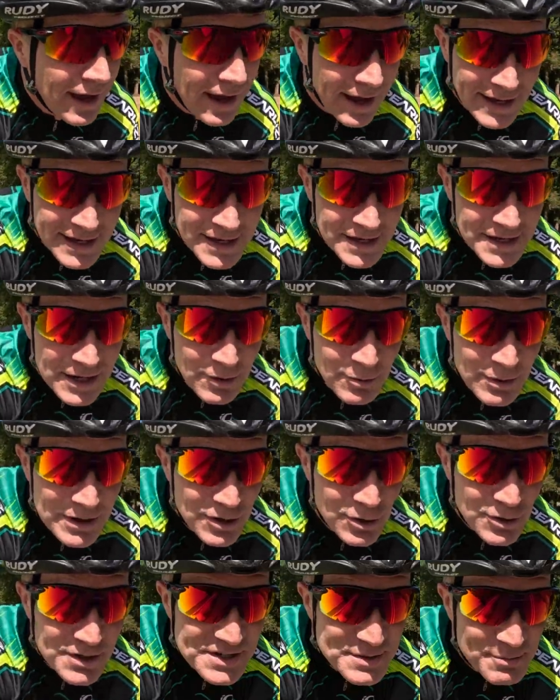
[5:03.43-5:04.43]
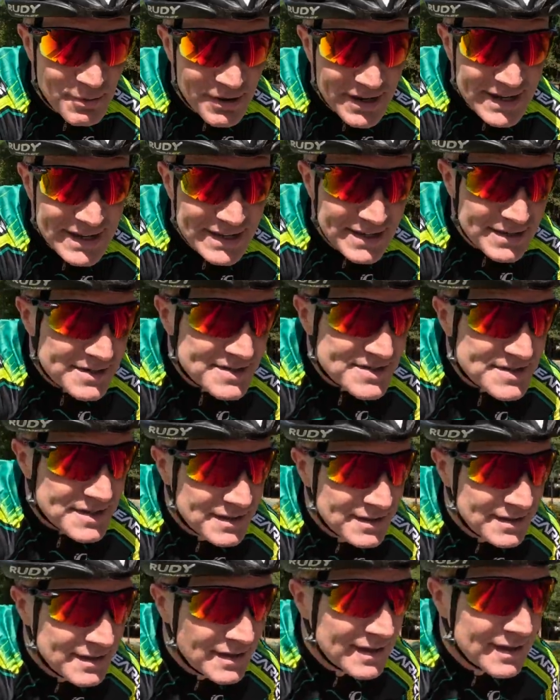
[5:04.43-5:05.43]
I can hear wind noise in my ears,
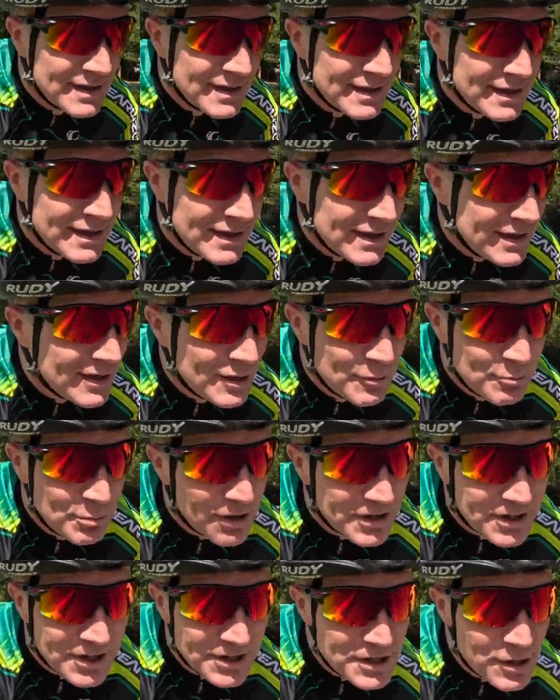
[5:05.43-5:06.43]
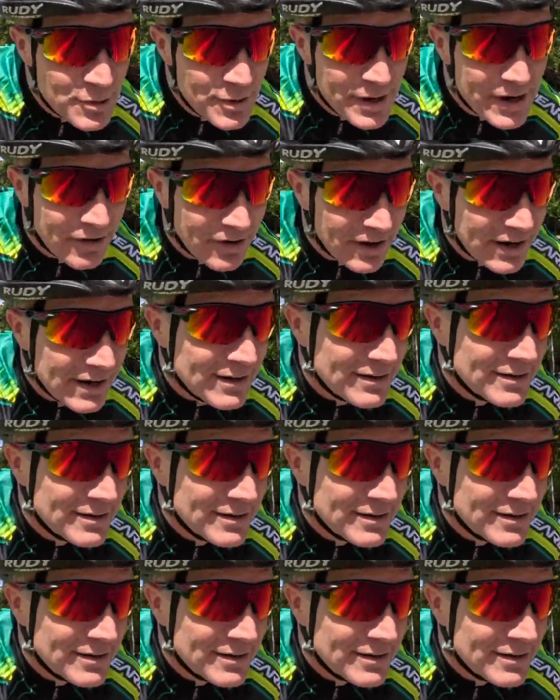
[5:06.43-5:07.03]
but can you hear it?